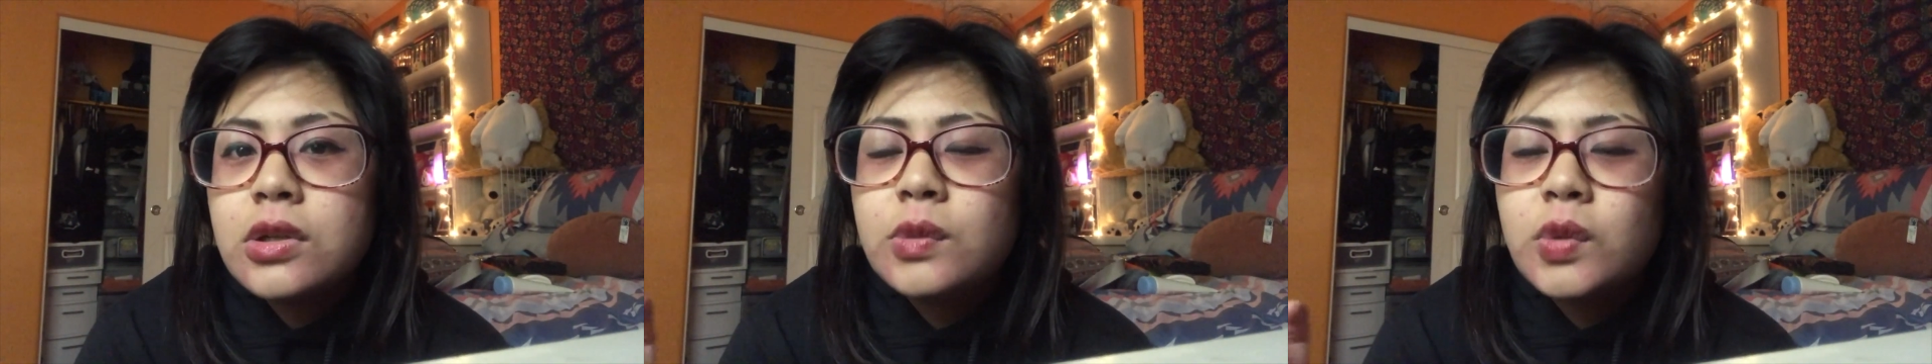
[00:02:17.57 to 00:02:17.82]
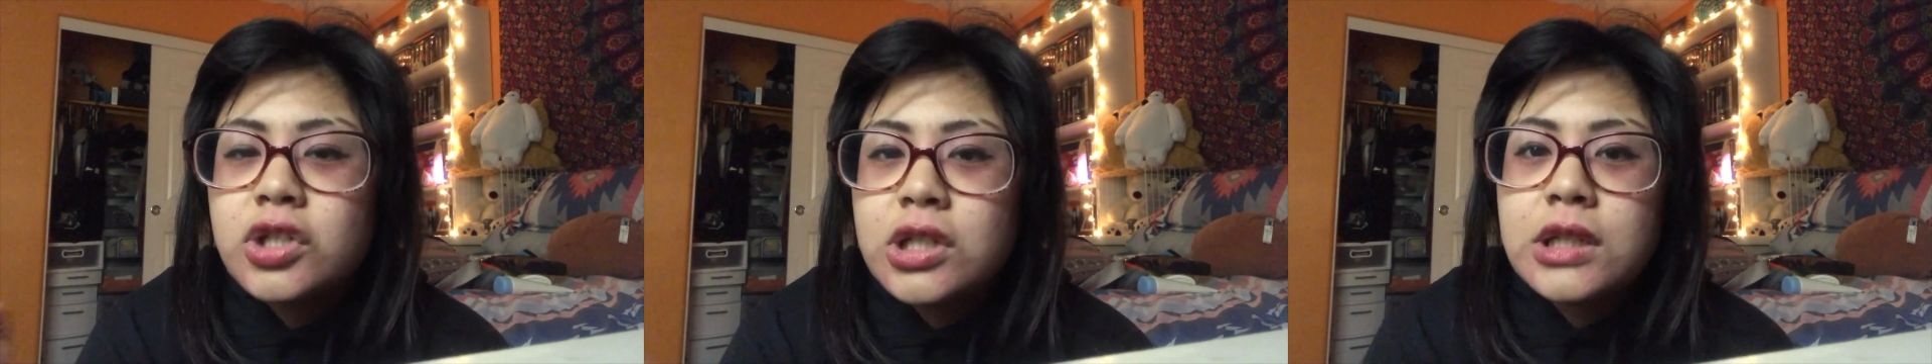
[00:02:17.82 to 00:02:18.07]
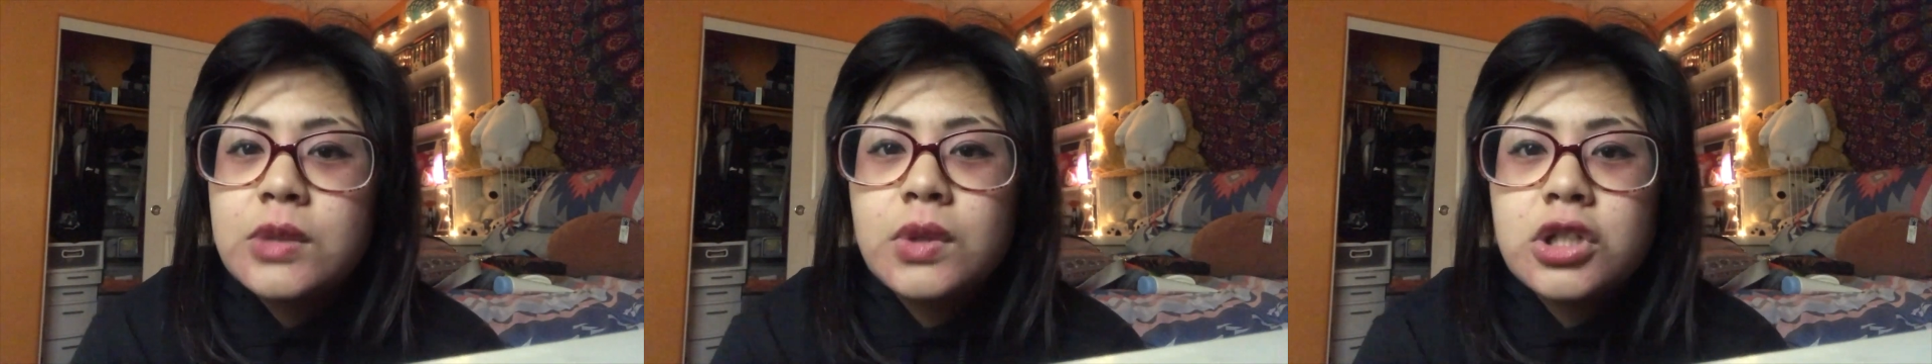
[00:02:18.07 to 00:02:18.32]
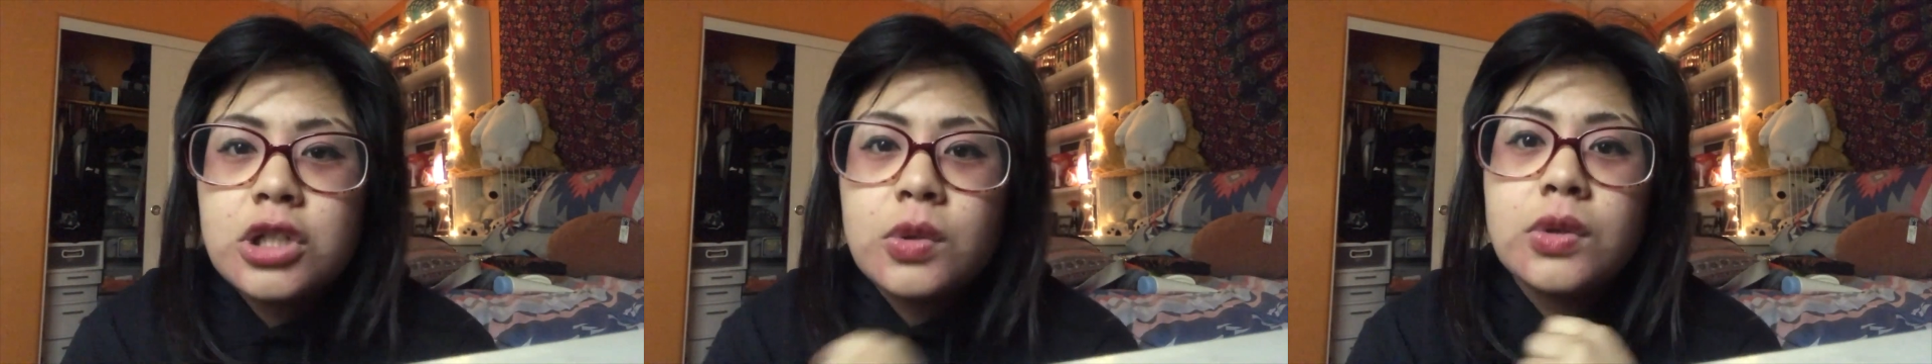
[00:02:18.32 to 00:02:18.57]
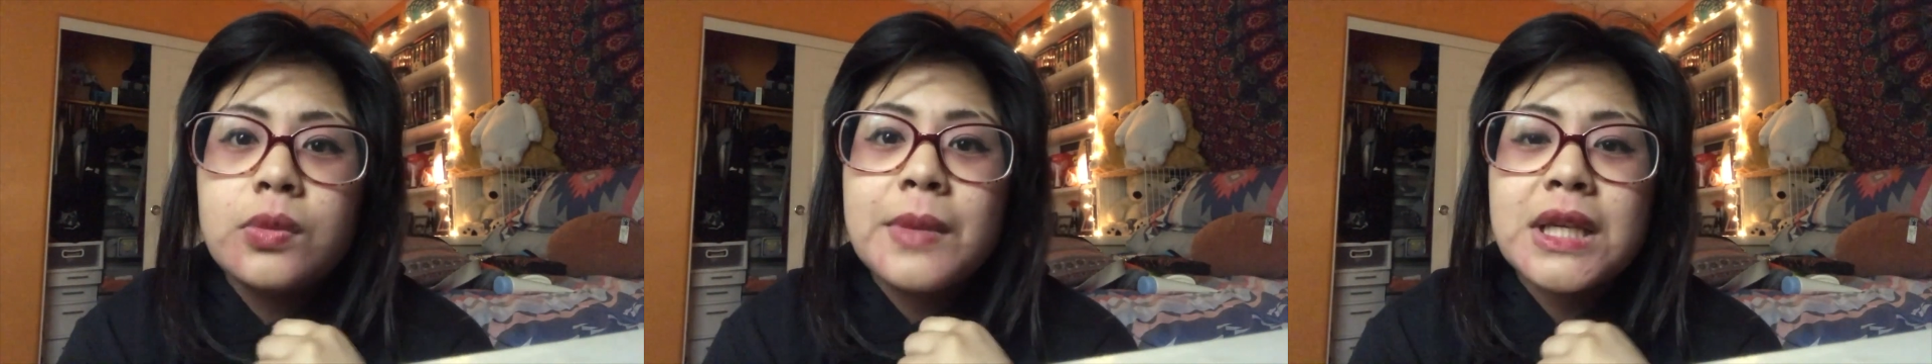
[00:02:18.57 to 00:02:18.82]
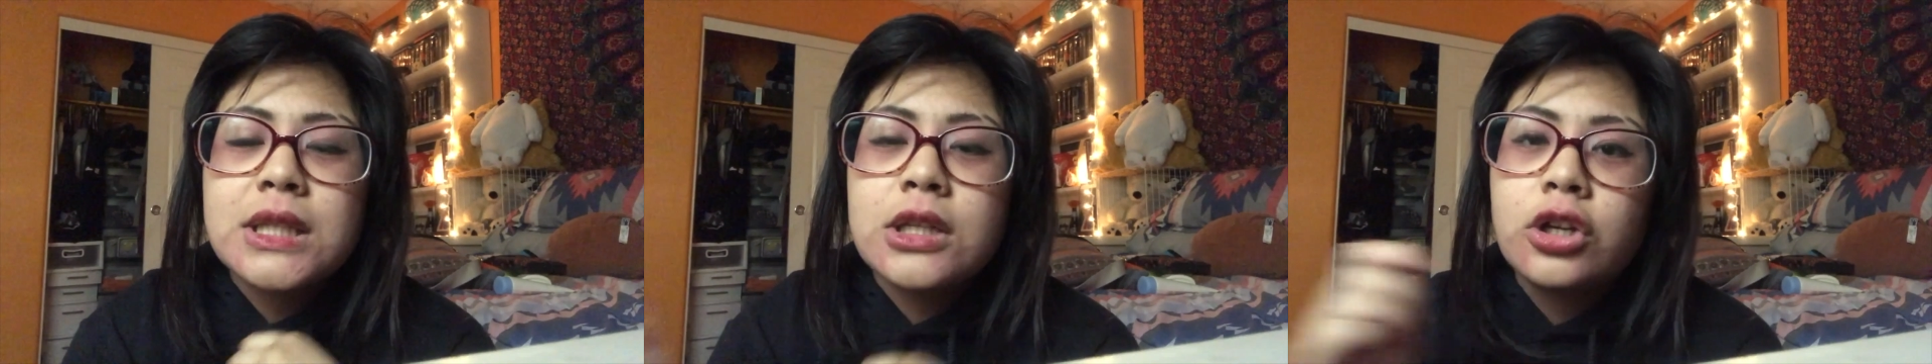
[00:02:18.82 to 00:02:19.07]
and what she did was she would
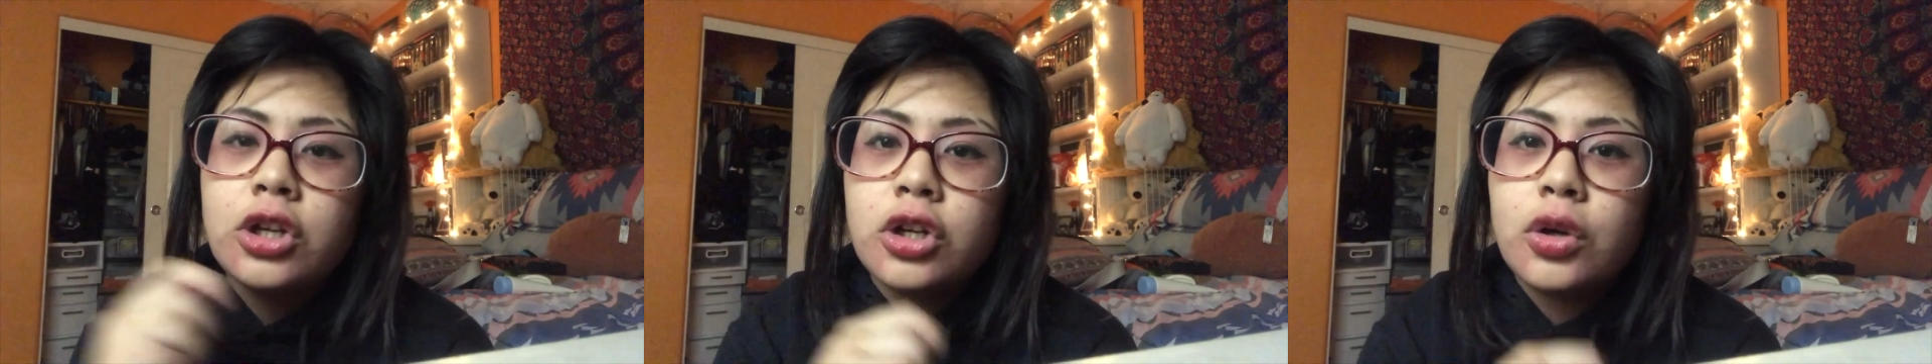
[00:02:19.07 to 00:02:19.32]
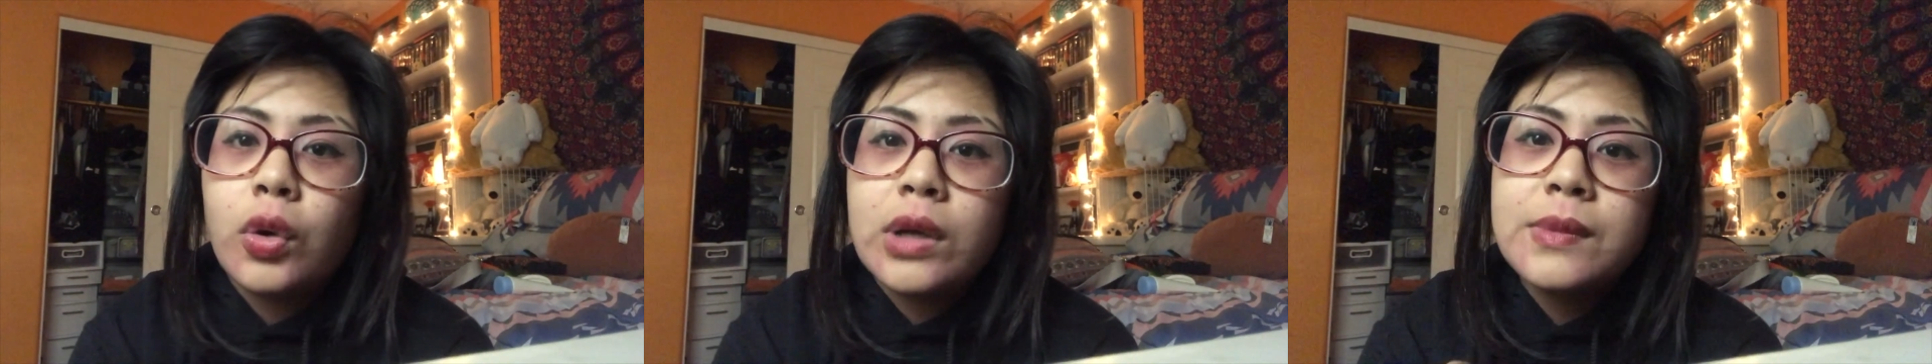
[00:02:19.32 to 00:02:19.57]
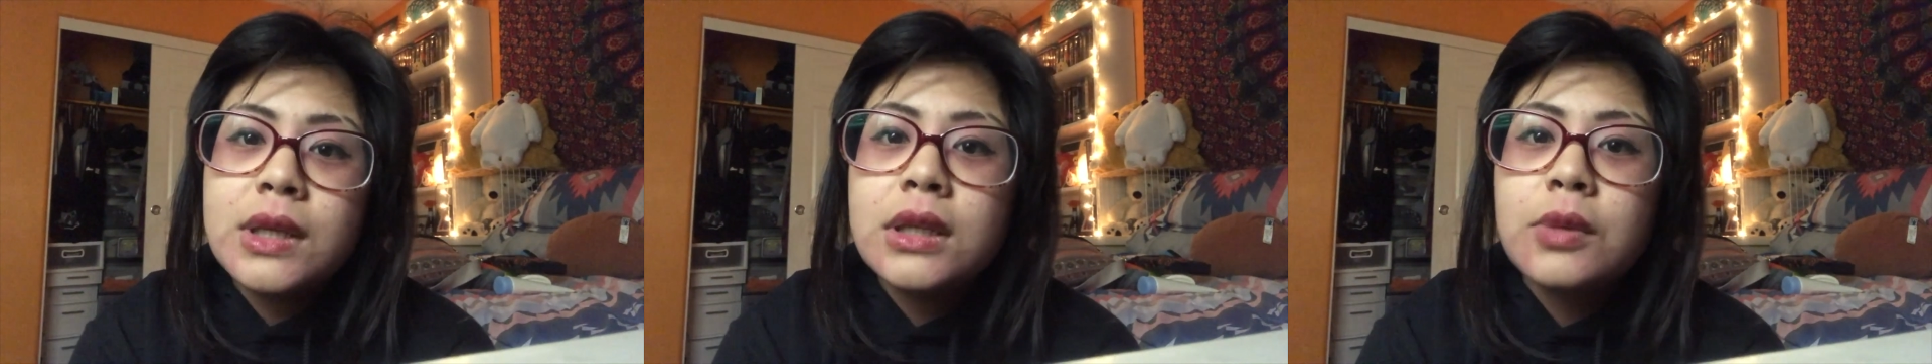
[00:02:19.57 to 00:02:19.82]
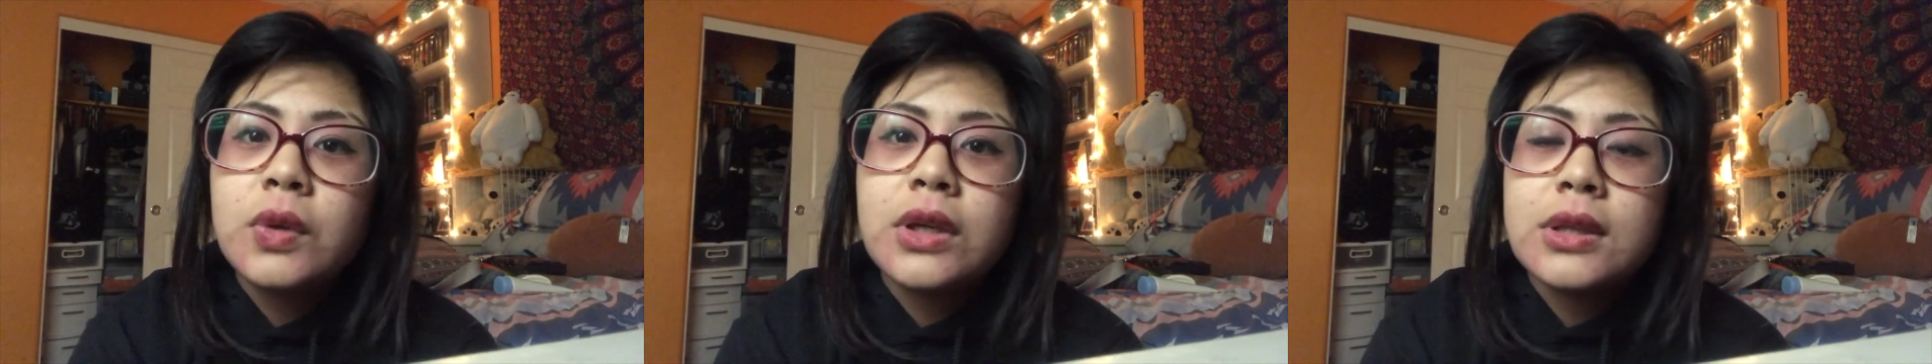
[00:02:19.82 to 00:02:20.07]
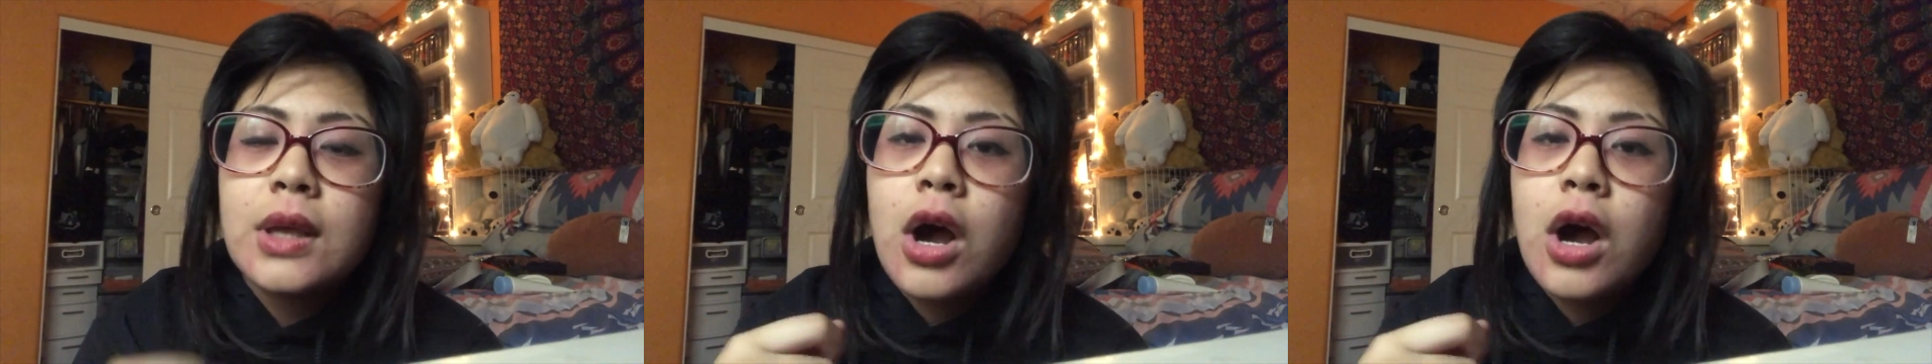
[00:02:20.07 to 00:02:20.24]
mix in her ointment with